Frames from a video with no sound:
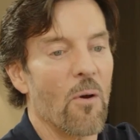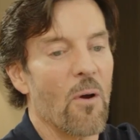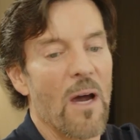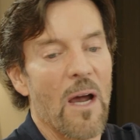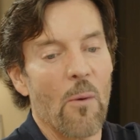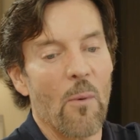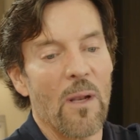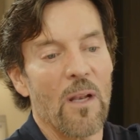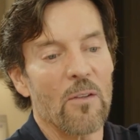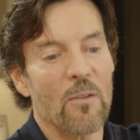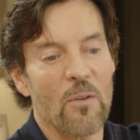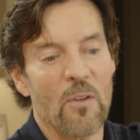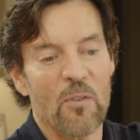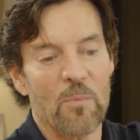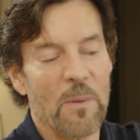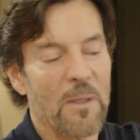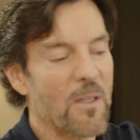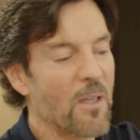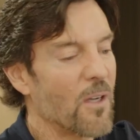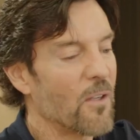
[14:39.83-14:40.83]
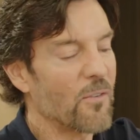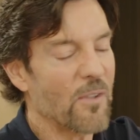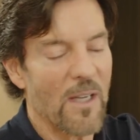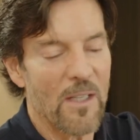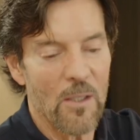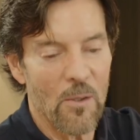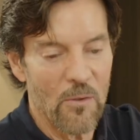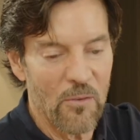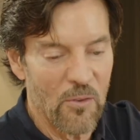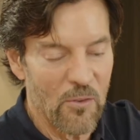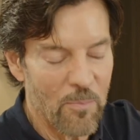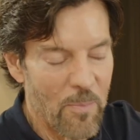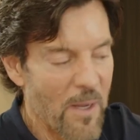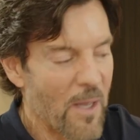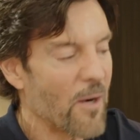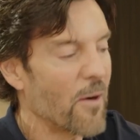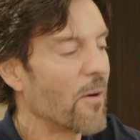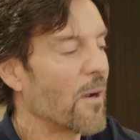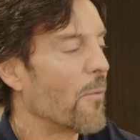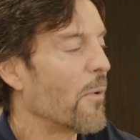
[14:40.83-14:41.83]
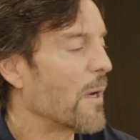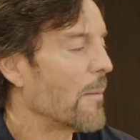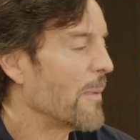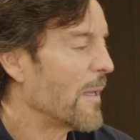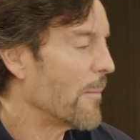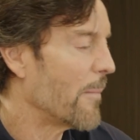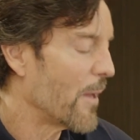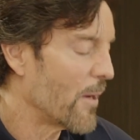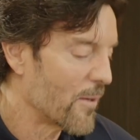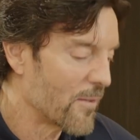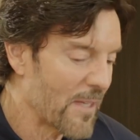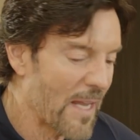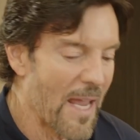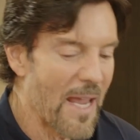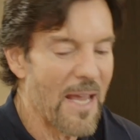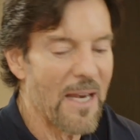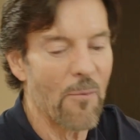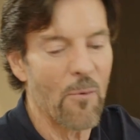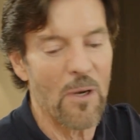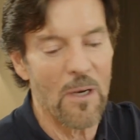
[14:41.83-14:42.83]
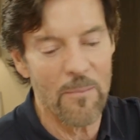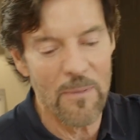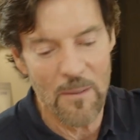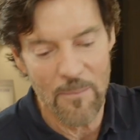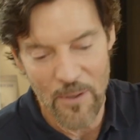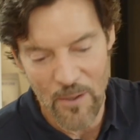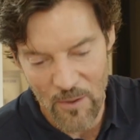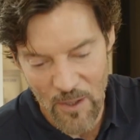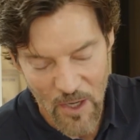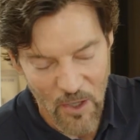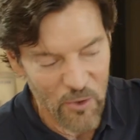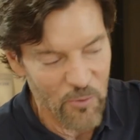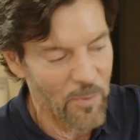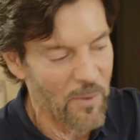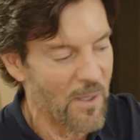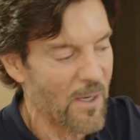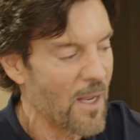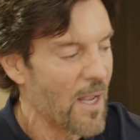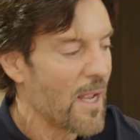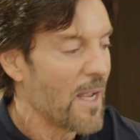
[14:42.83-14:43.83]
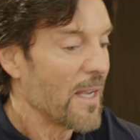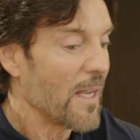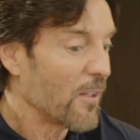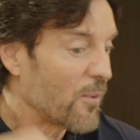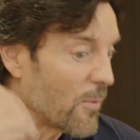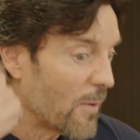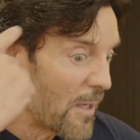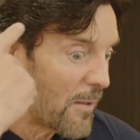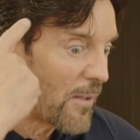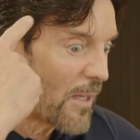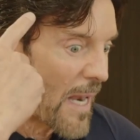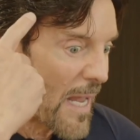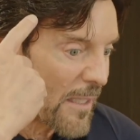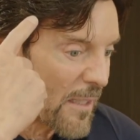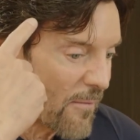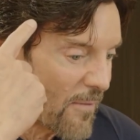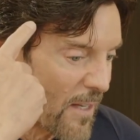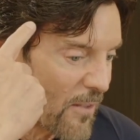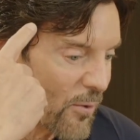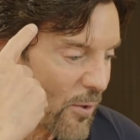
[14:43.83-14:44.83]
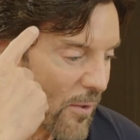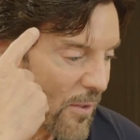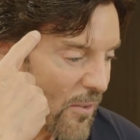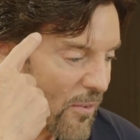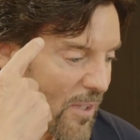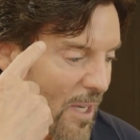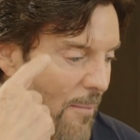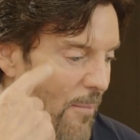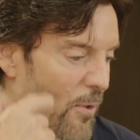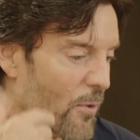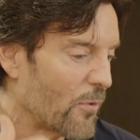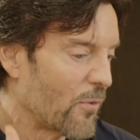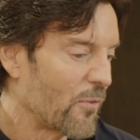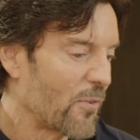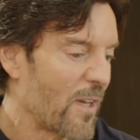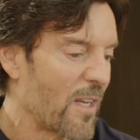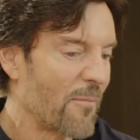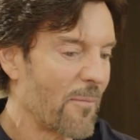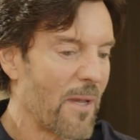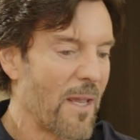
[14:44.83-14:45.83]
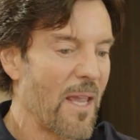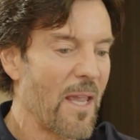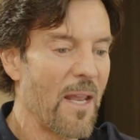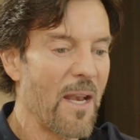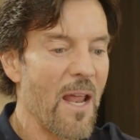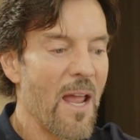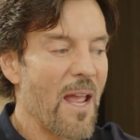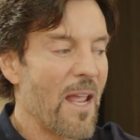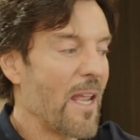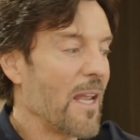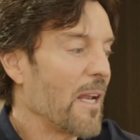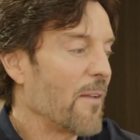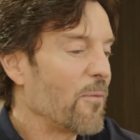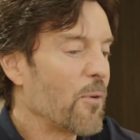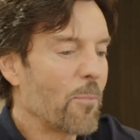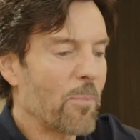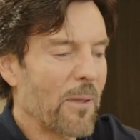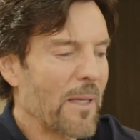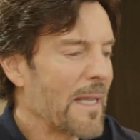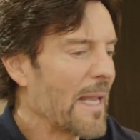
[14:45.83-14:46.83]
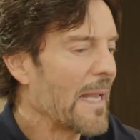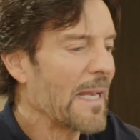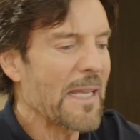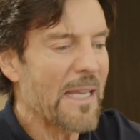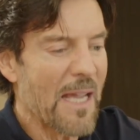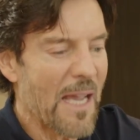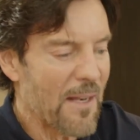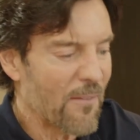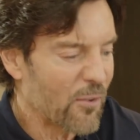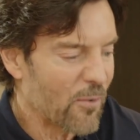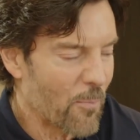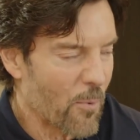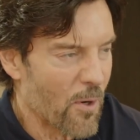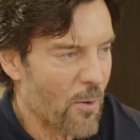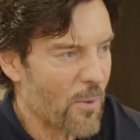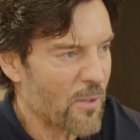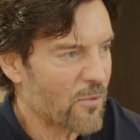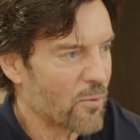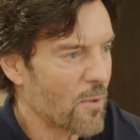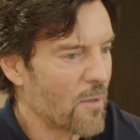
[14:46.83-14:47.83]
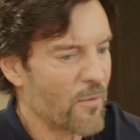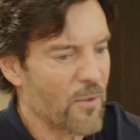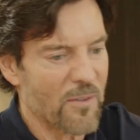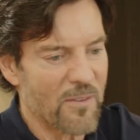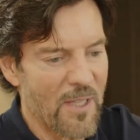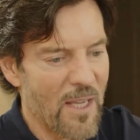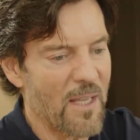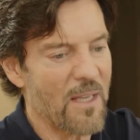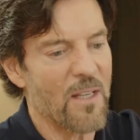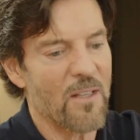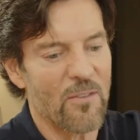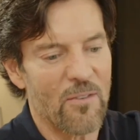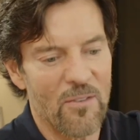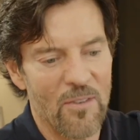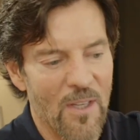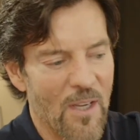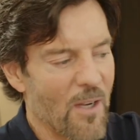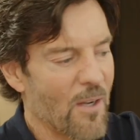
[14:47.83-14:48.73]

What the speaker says: I want to do this because I know this is better. I want to be a better dad. I want to be a better husband. It activates all these chemicals inside of my head. And if you play any kind of sport whatsoever, tennis,